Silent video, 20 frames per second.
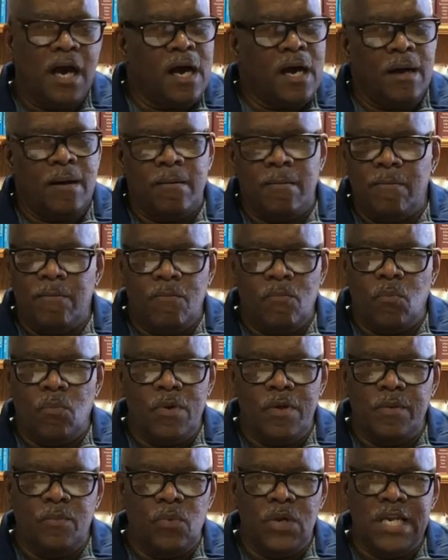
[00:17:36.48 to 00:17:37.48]
we
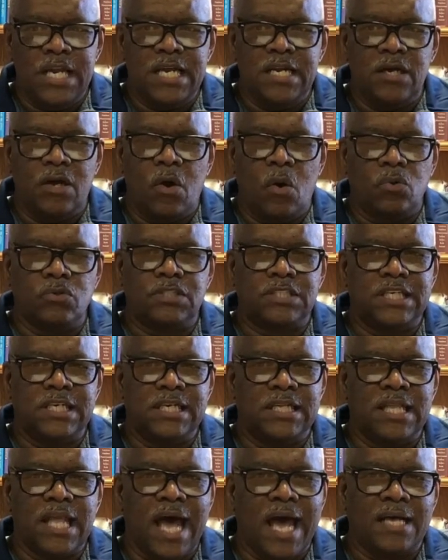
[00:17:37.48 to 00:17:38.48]
need to go see
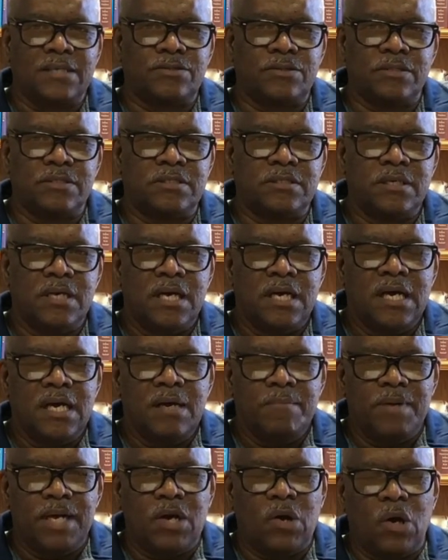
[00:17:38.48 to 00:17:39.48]
Lazarus because
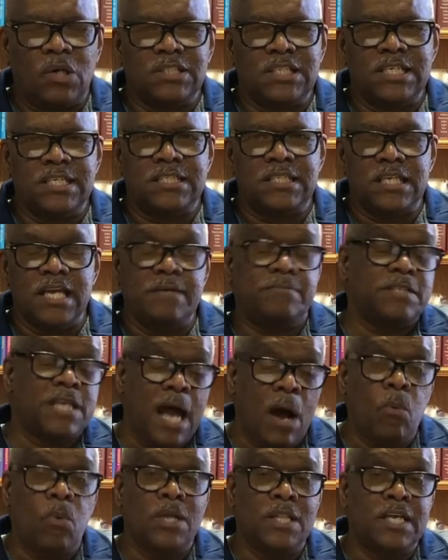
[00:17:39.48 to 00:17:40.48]
he sleeps. Now, when the
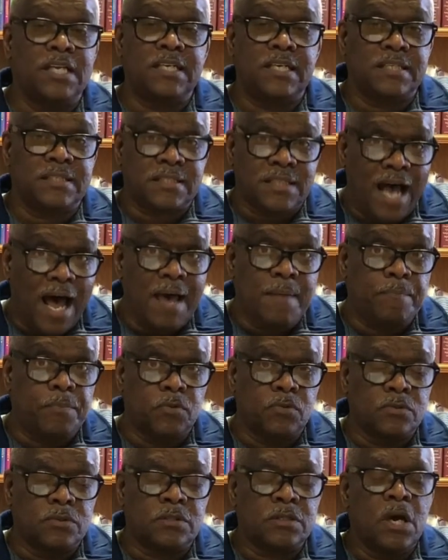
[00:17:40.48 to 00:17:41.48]
disciples
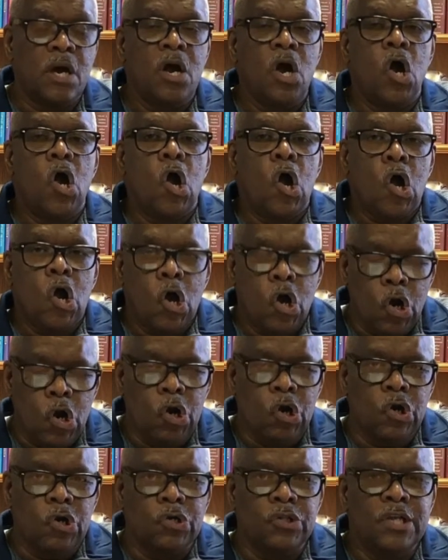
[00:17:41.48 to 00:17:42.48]
heard
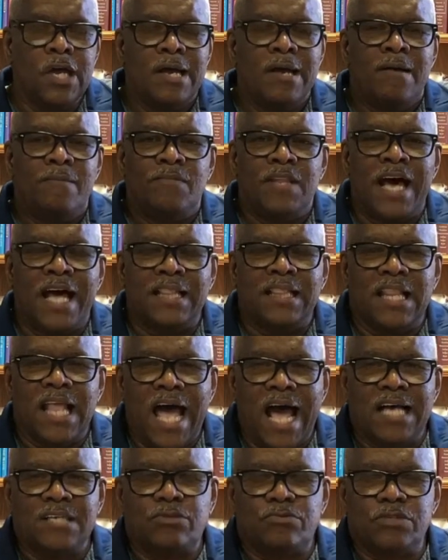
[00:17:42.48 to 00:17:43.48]
that
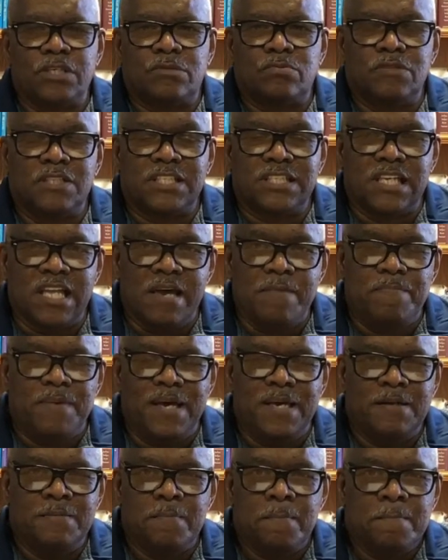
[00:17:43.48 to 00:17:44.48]
Lazarus was sleeping,
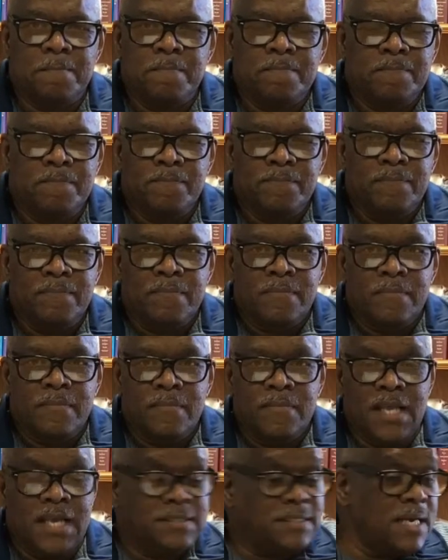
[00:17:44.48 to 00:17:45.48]
they
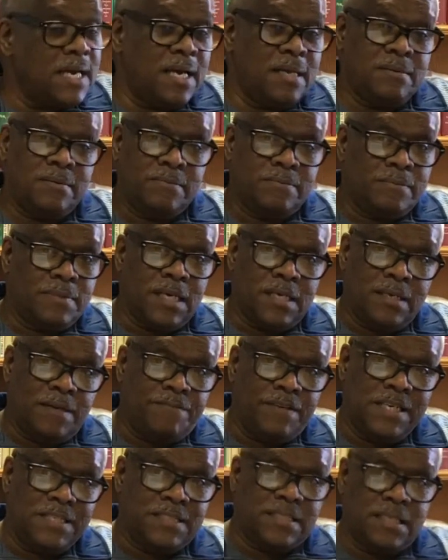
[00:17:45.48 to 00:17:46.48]
said, well, if he
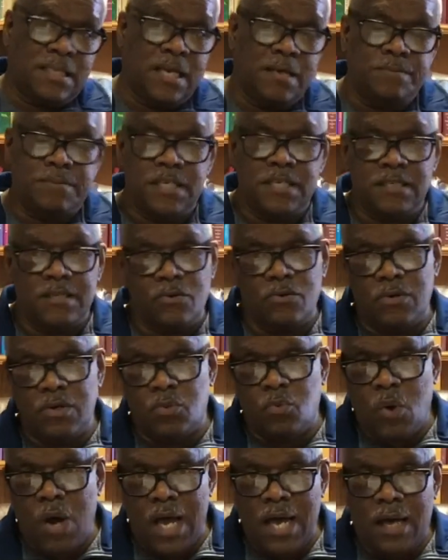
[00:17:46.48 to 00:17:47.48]
sleeps, he doeth
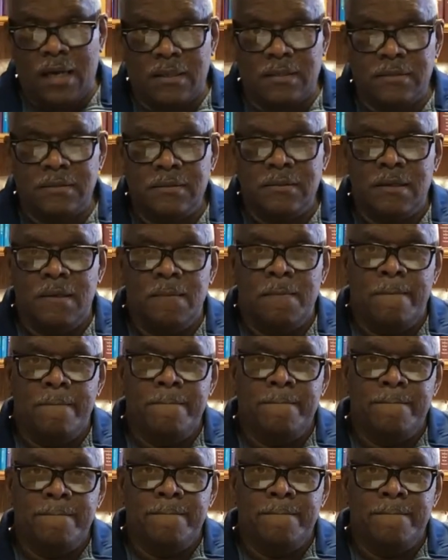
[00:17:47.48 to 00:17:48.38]
well. You know,